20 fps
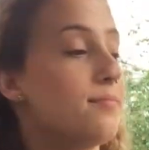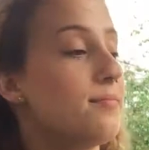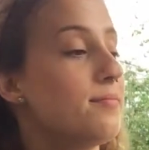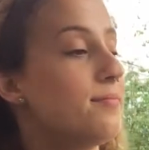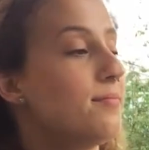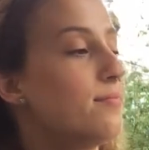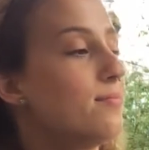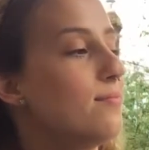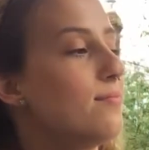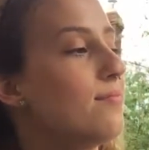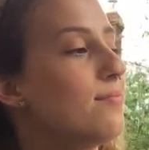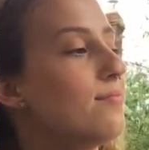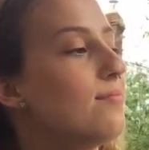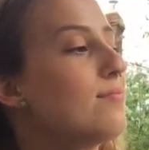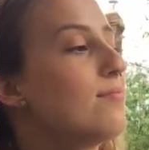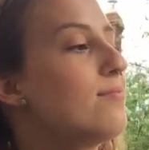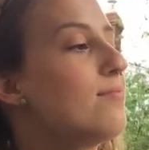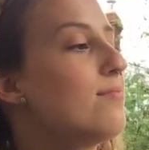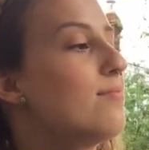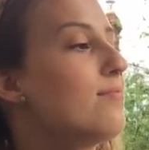
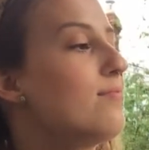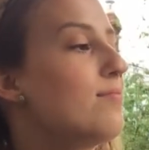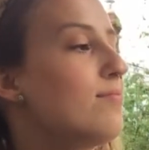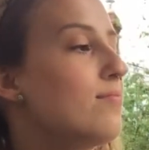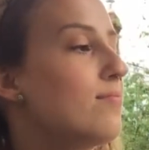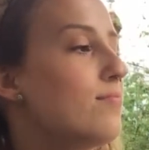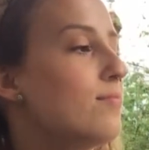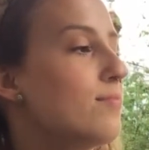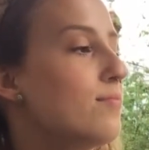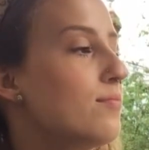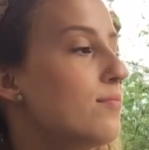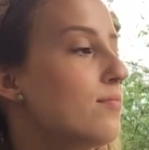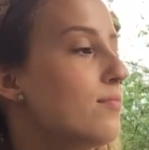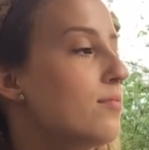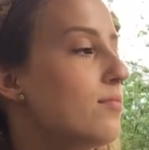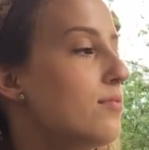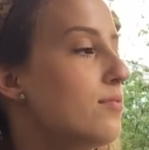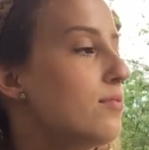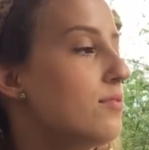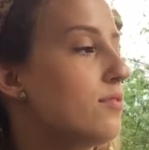
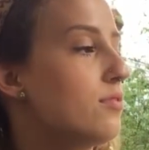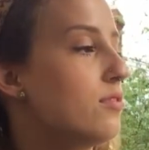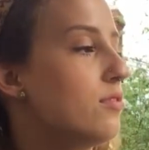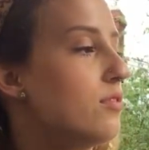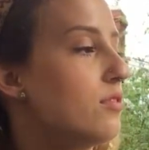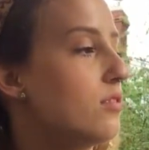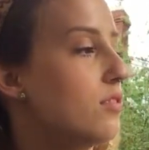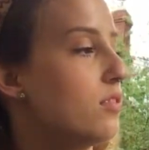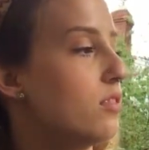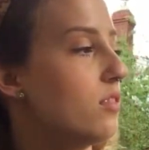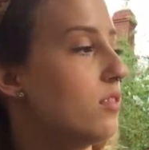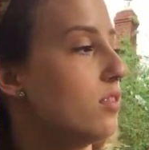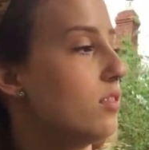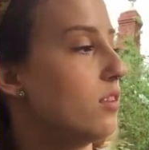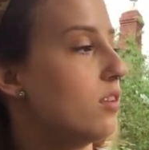No one is speaking in this clip.